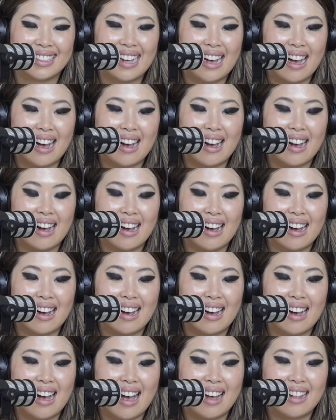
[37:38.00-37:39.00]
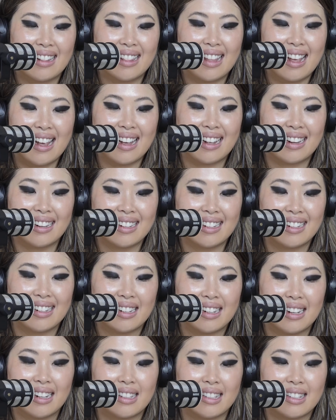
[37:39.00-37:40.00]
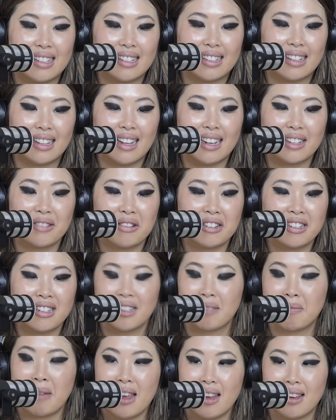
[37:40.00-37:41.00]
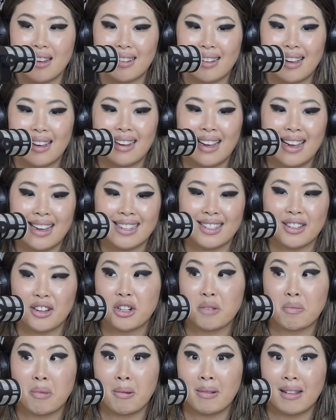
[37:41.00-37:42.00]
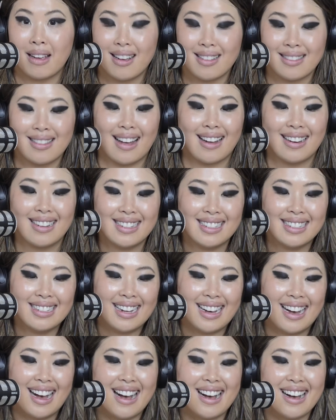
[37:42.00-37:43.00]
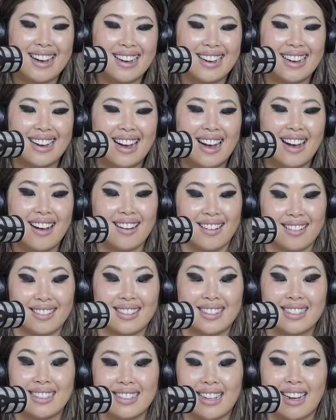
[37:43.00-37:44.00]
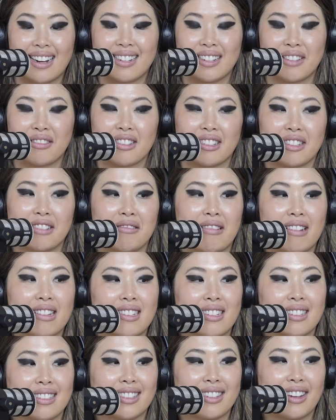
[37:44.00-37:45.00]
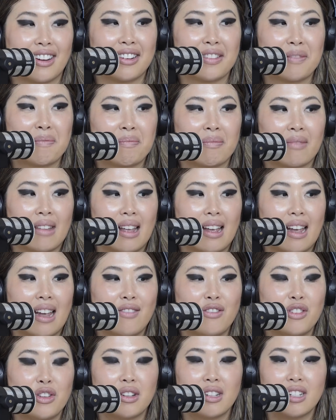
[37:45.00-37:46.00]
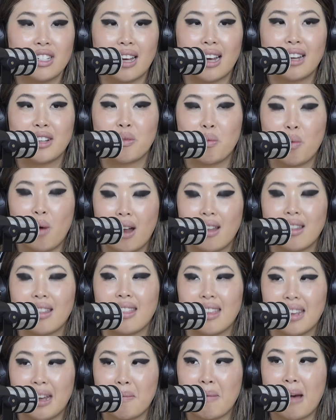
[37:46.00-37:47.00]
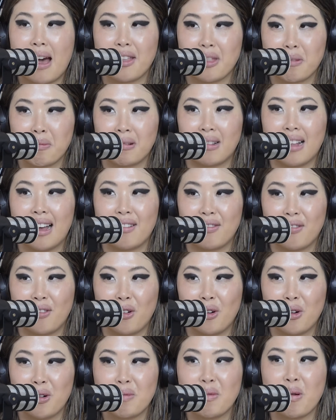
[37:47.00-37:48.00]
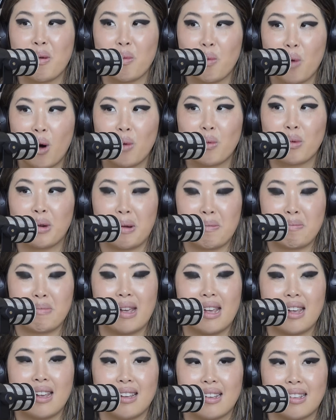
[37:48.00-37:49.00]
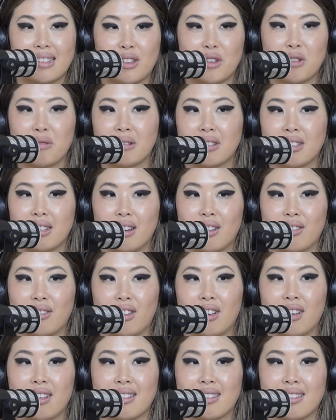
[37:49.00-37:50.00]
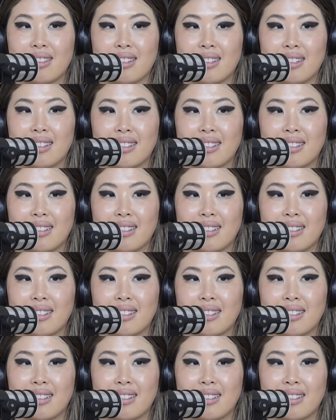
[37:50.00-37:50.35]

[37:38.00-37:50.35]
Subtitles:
And then it's the last question's me. Okay, so I should probably ask that. This is actually a really good question. So if you could change one thing about the platform, what would it be? So who wants to go first?